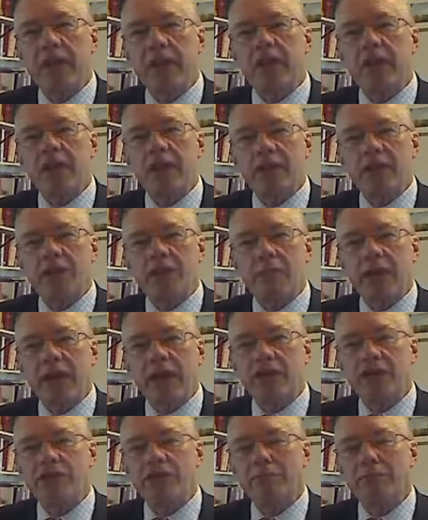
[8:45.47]
and the
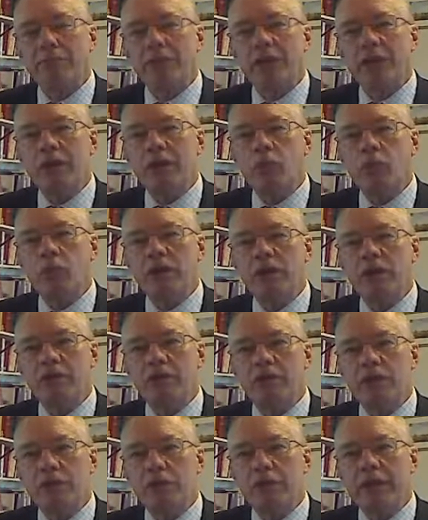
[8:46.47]
banks simply want
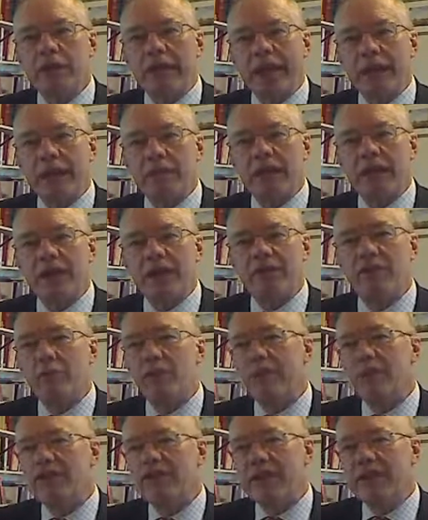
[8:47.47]
to be able to have a
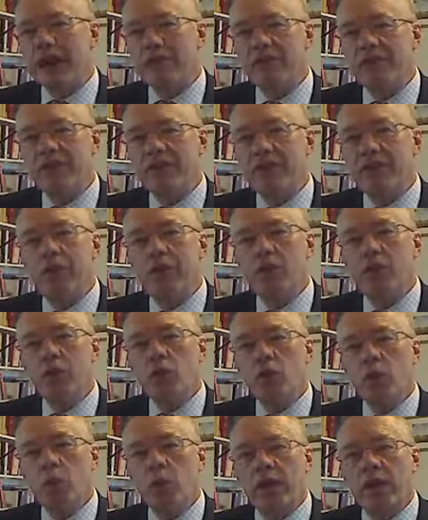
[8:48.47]
bit of comfort
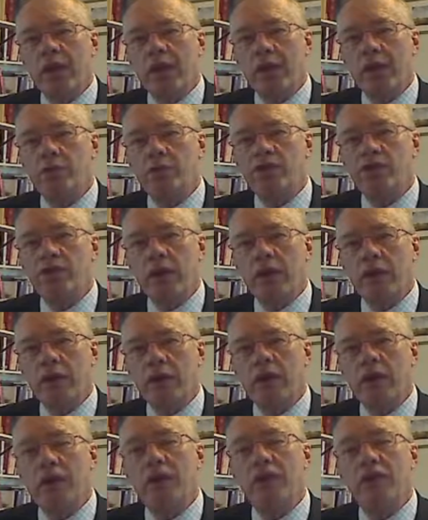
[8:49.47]
when it comes to
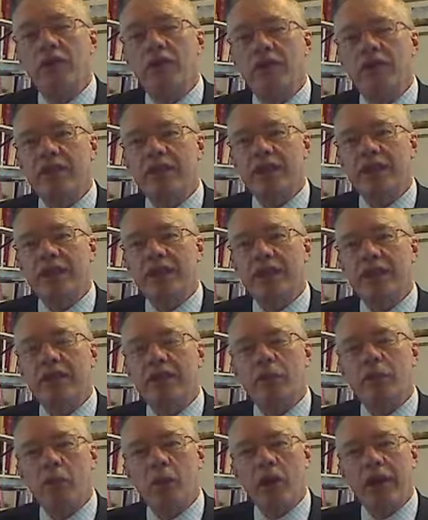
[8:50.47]
knowing that they're lending
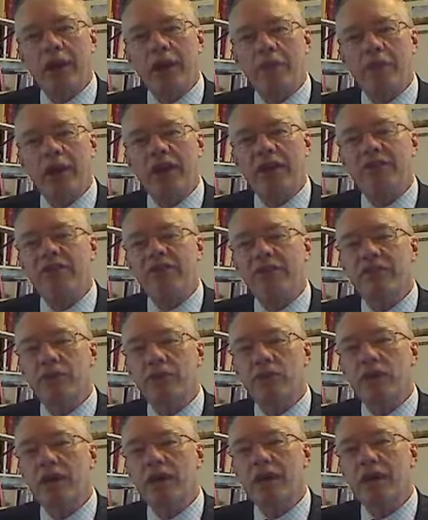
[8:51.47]
the right amount
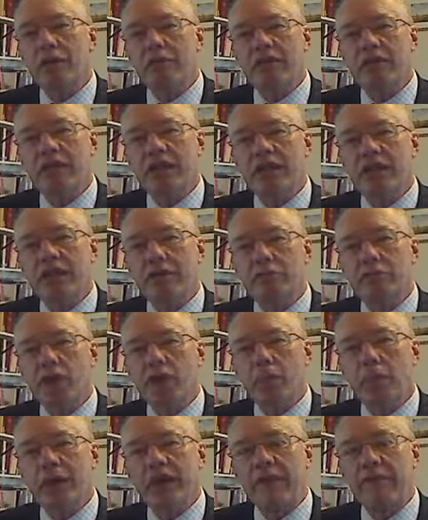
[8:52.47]
for a particular
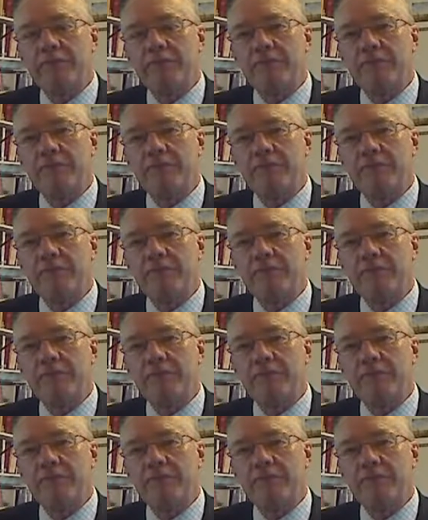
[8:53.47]
property.